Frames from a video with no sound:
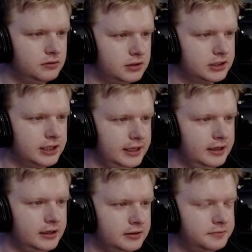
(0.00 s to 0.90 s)
to
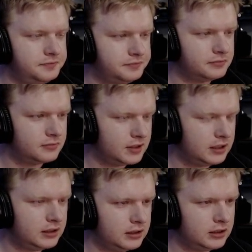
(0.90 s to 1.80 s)
see.
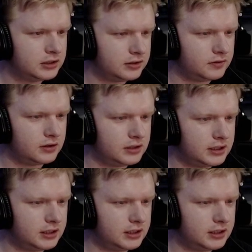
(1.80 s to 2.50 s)
So we've got another